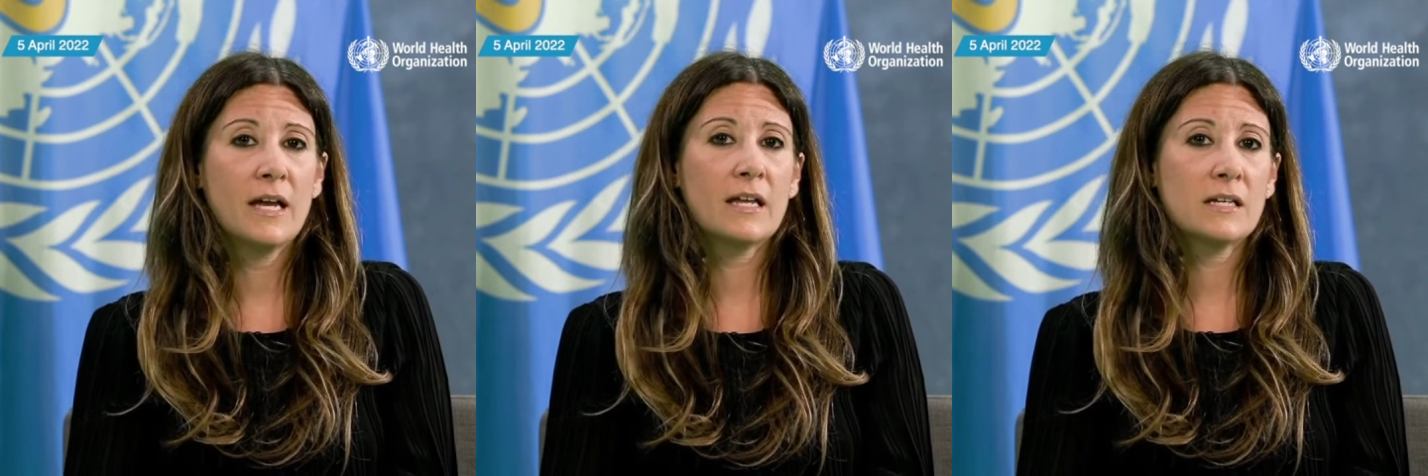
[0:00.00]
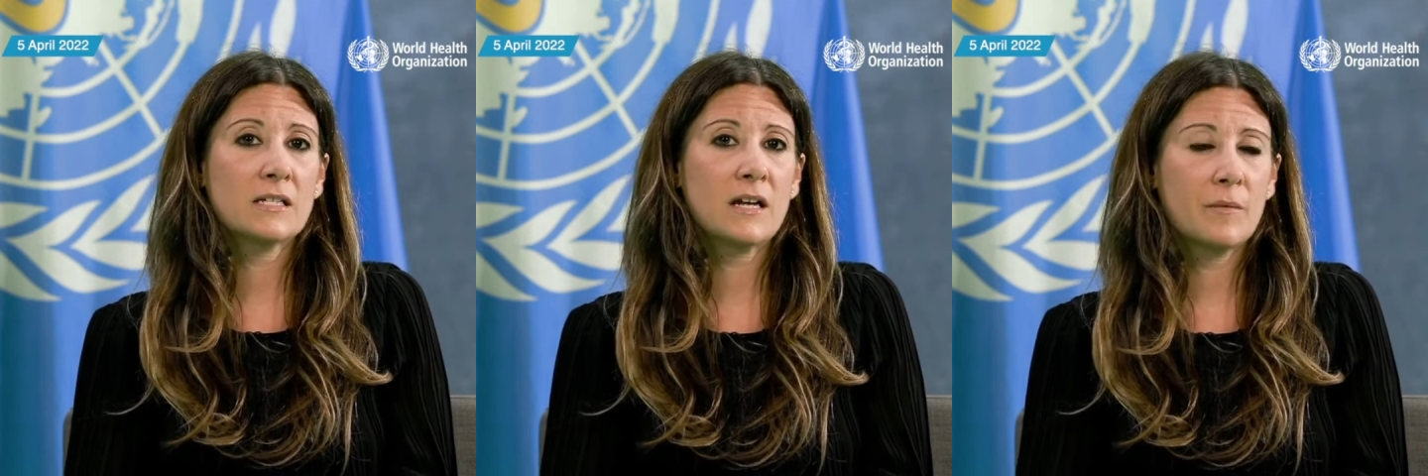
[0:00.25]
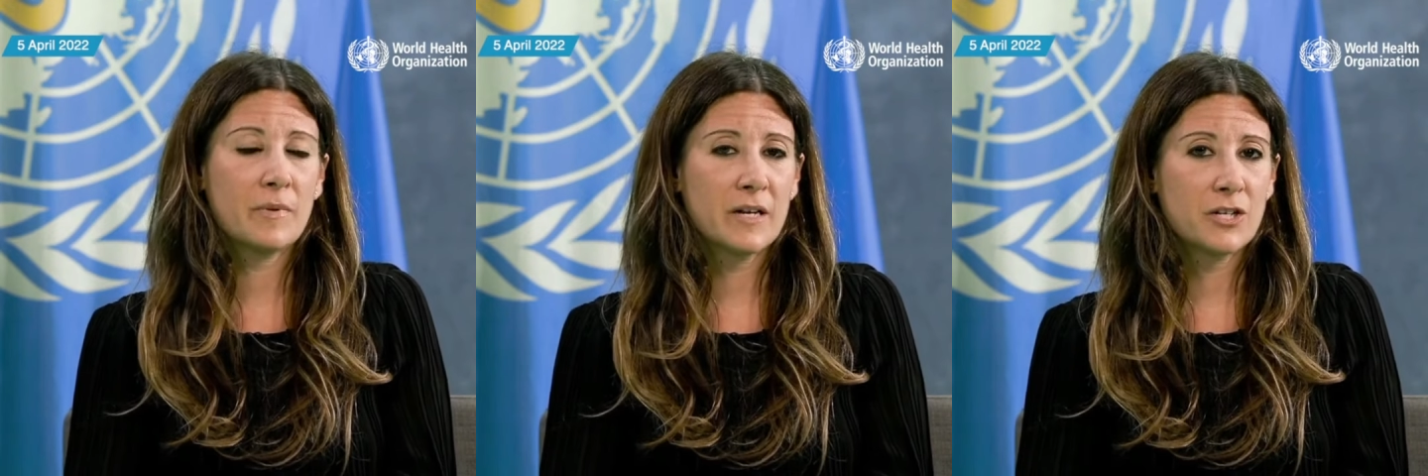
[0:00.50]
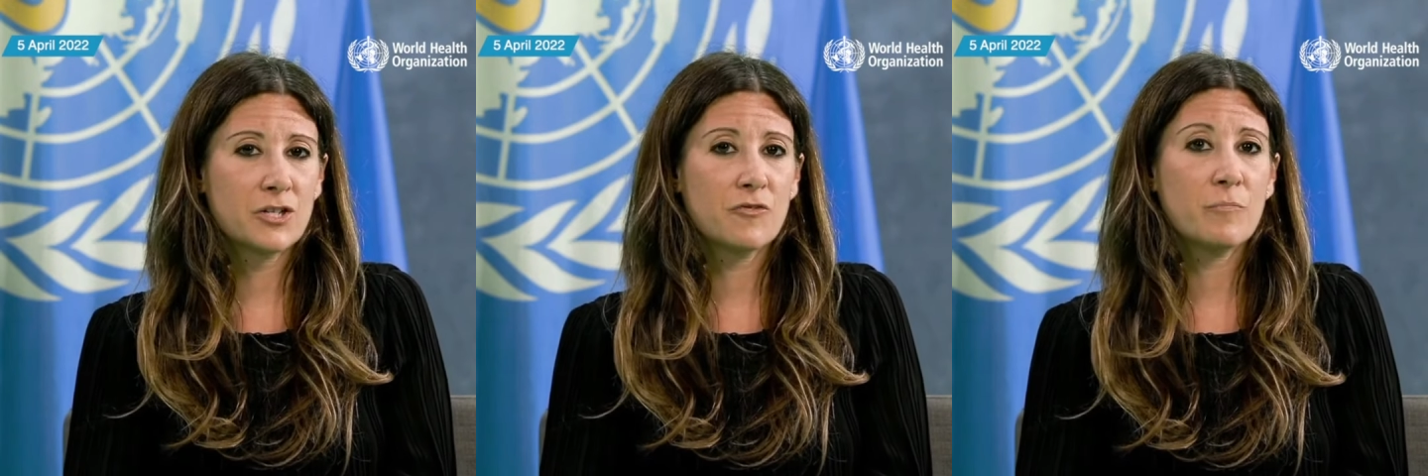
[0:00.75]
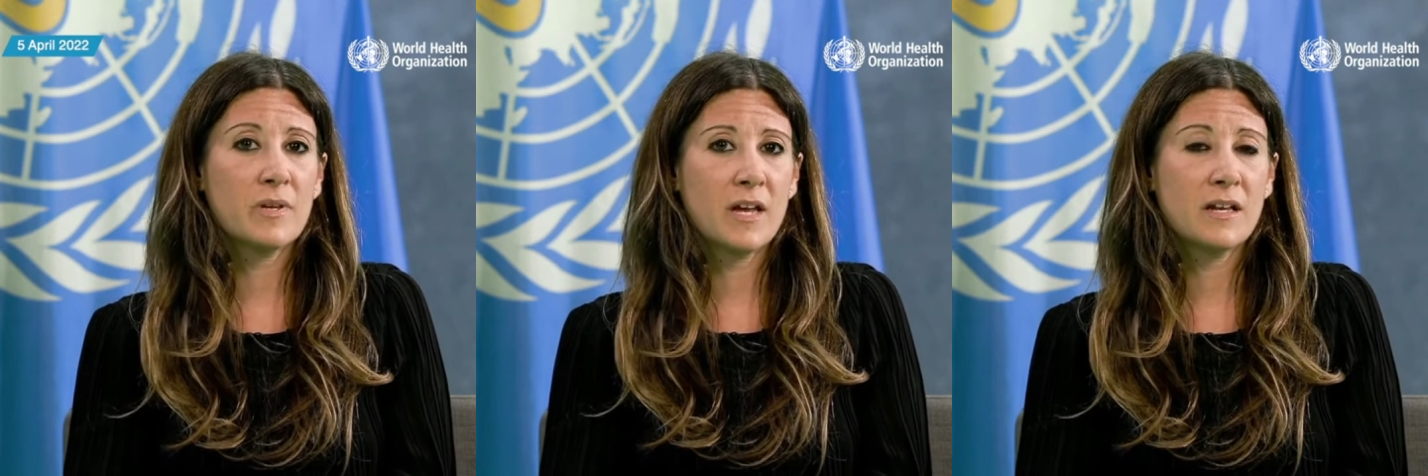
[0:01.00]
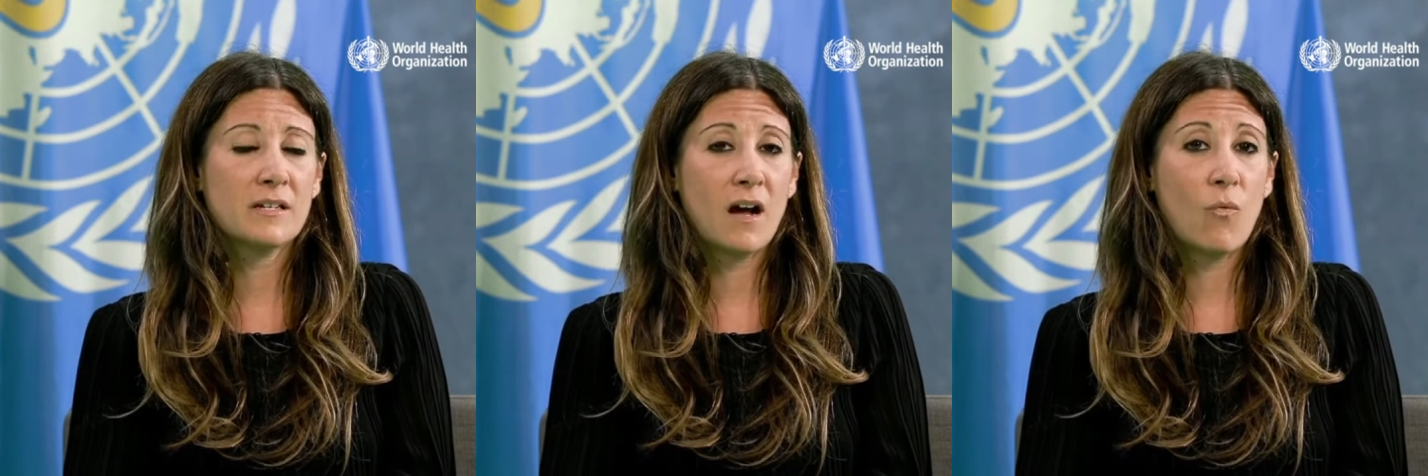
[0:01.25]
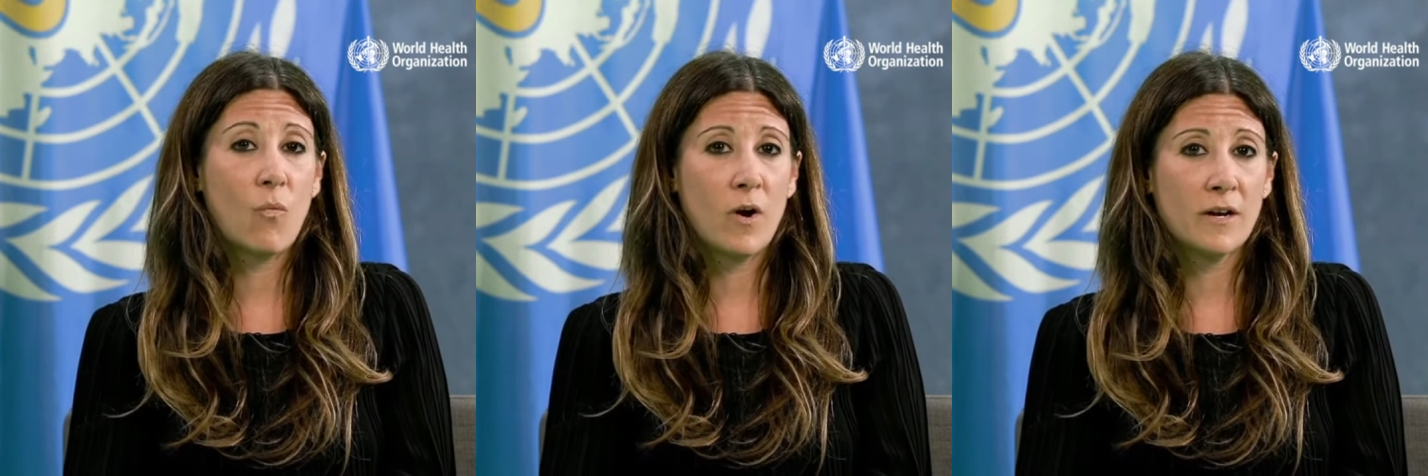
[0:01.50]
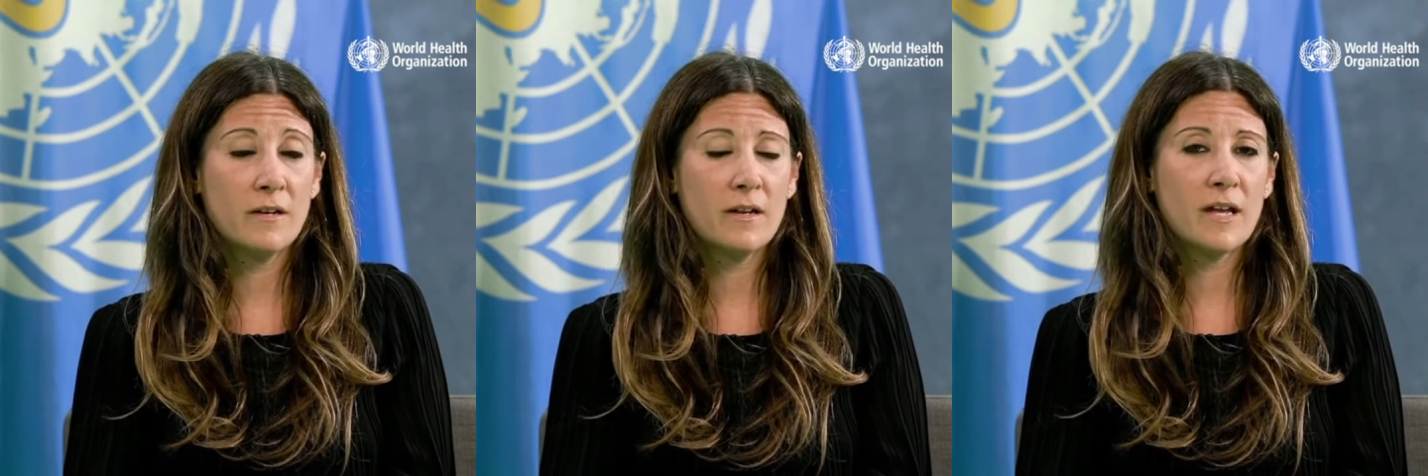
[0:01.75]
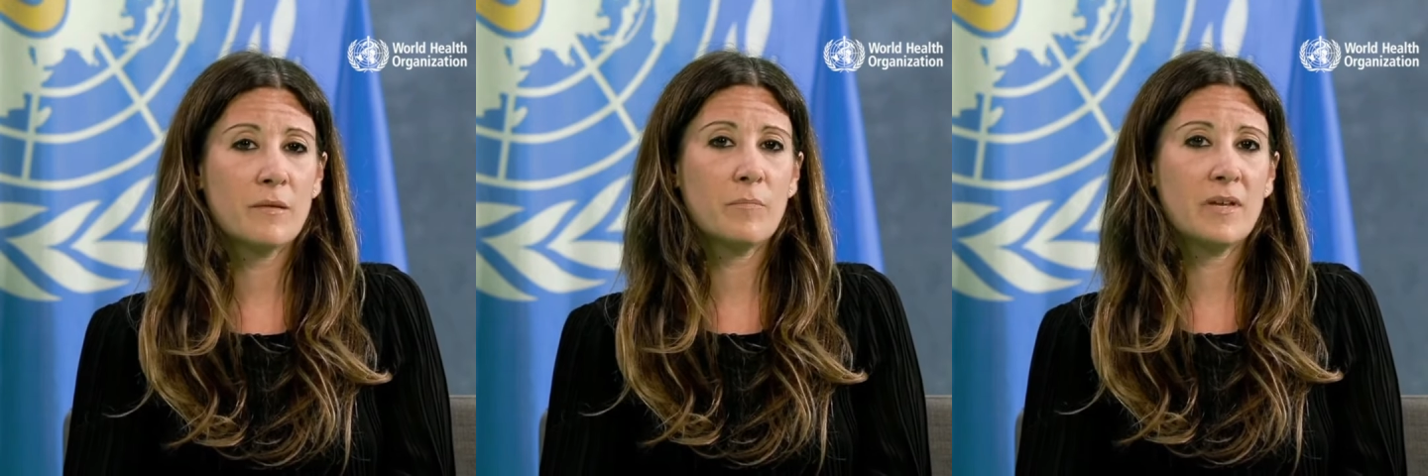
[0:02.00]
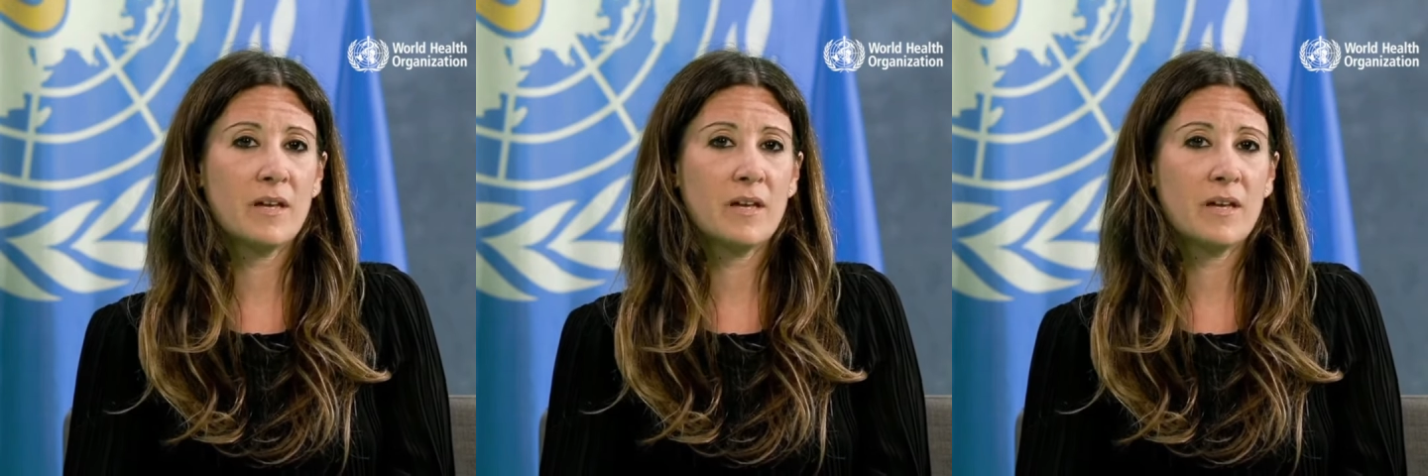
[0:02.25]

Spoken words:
and it's a combination of BA.1 and